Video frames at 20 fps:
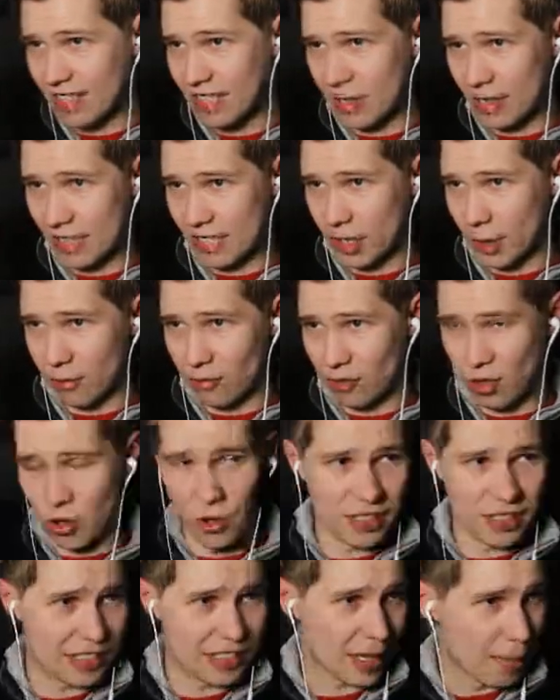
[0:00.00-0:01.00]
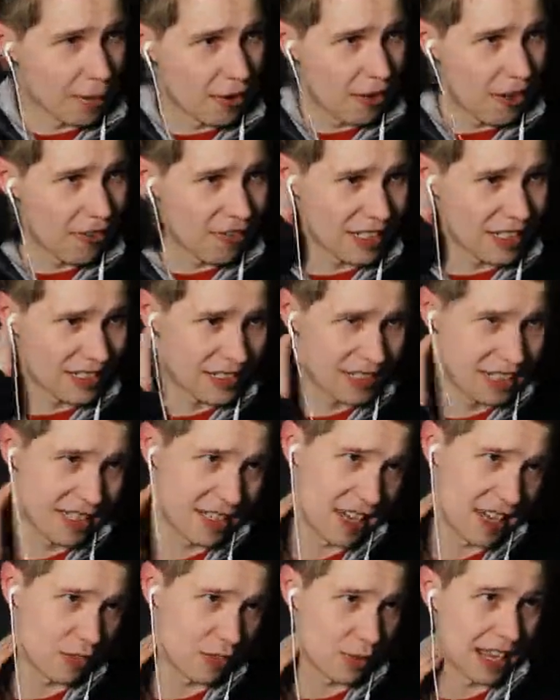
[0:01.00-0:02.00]
You know, I stopped recording temporarily, seeing
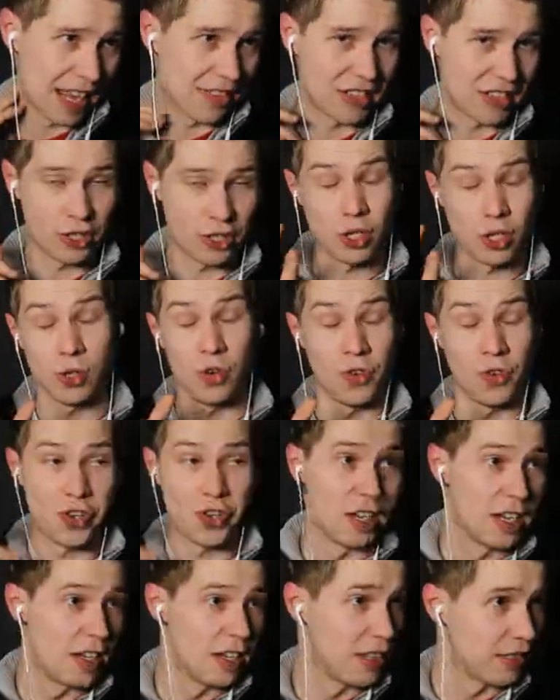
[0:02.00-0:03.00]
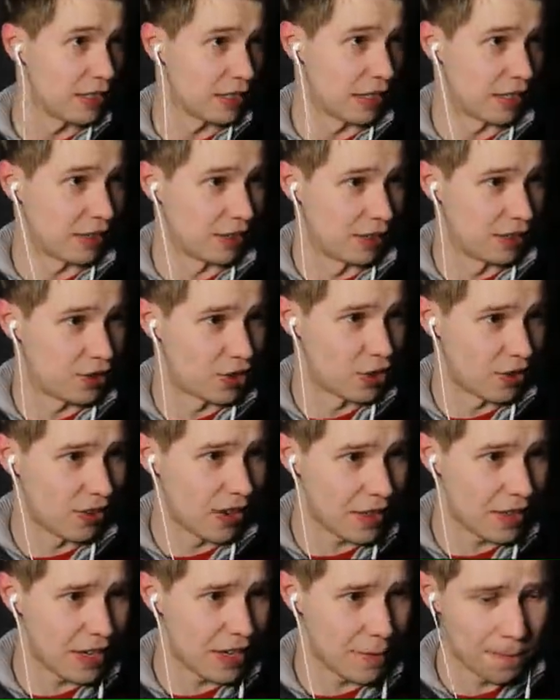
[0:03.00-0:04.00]
as we had that huge technical issue right
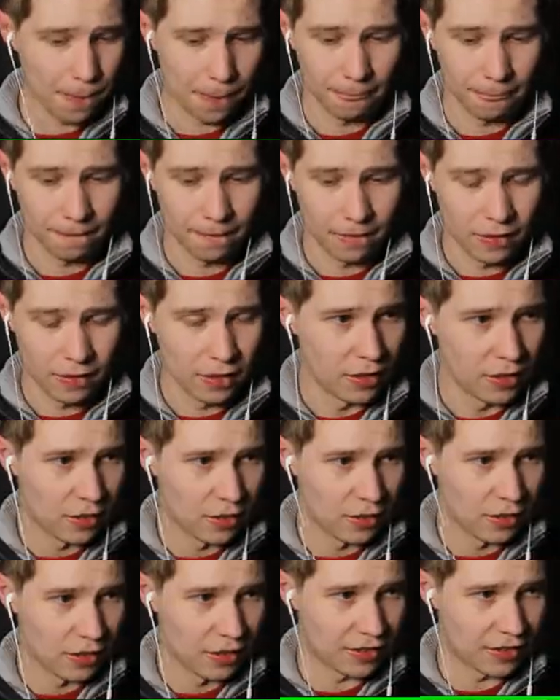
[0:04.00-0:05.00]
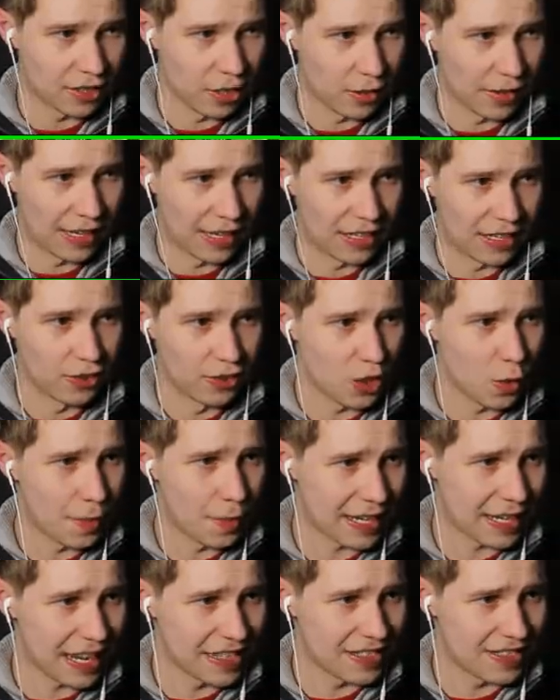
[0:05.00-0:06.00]
there. Let's go ahead and
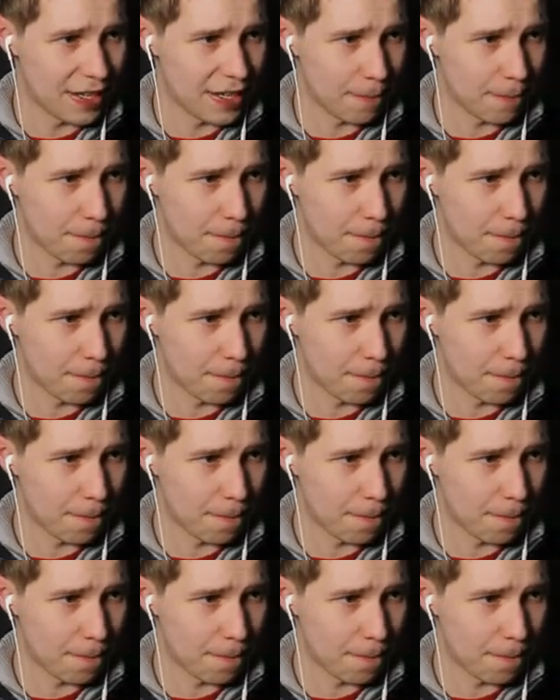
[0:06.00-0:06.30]
duplicate it.